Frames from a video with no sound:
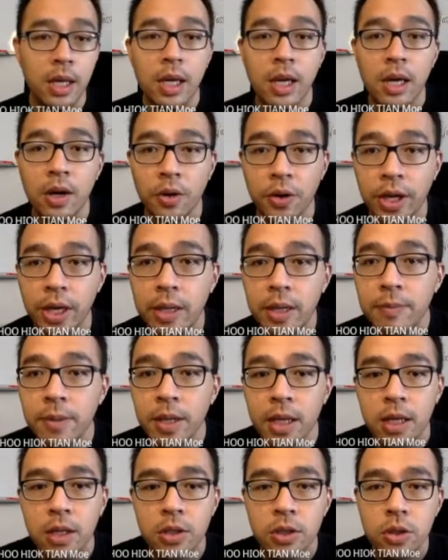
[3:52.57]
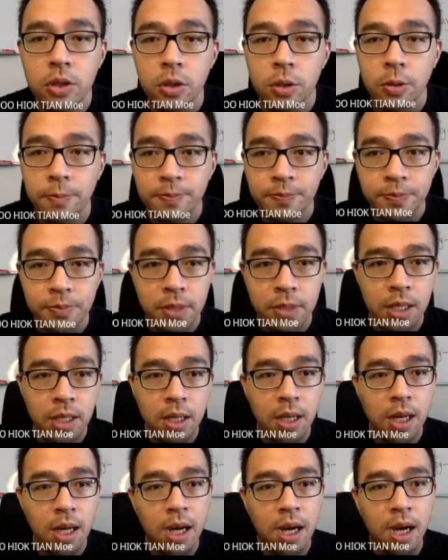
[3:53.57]
Okay, so
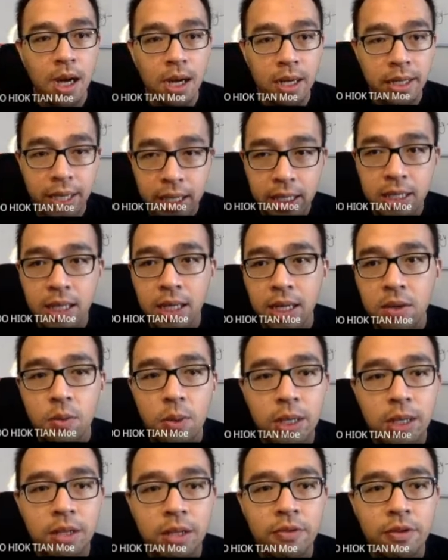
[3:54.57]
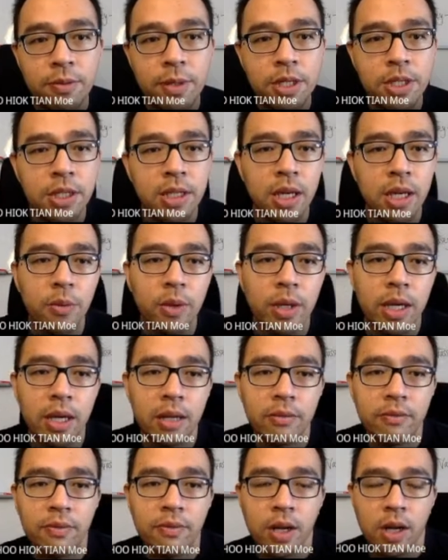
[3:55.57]
again, now what information can we
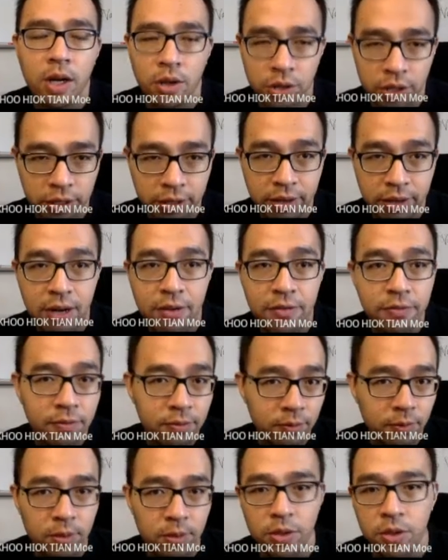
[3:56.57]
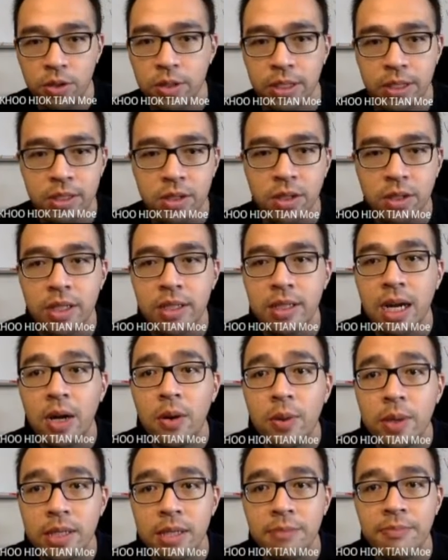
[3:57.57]
get on the graph? Is all this.
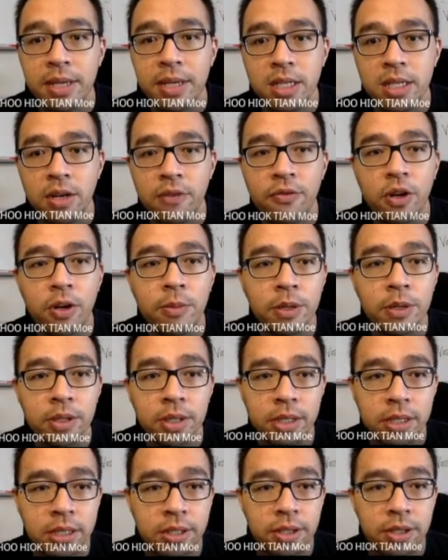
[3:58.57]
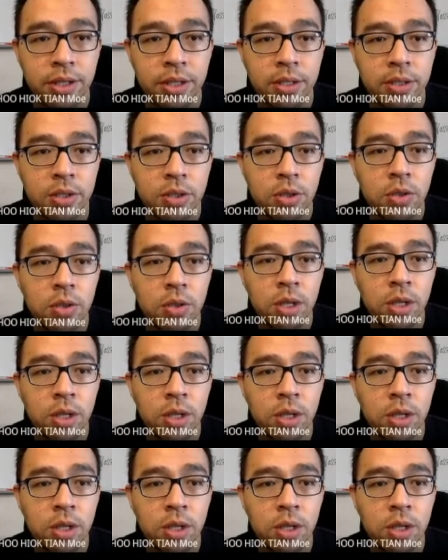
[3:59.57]
How is the picture formed on the screen? So